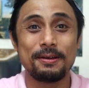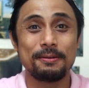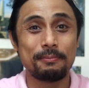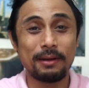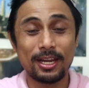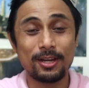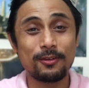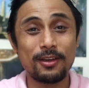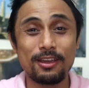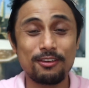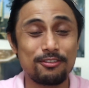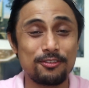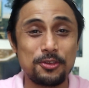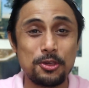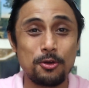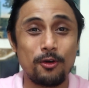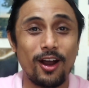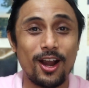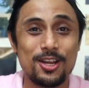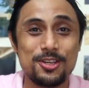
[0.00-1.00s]
By the way, if
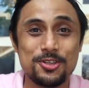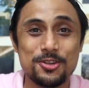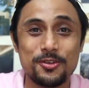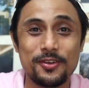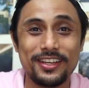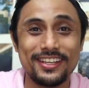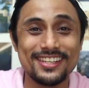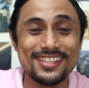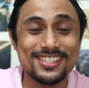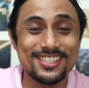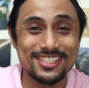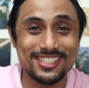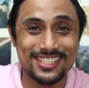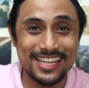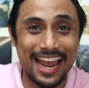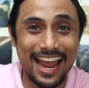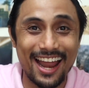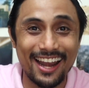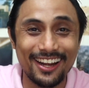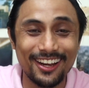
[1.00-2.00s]
you are new in this
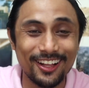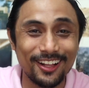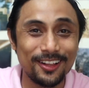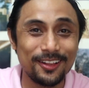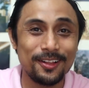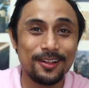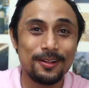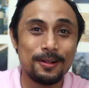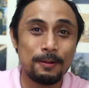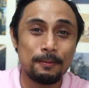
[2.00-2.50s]
channel,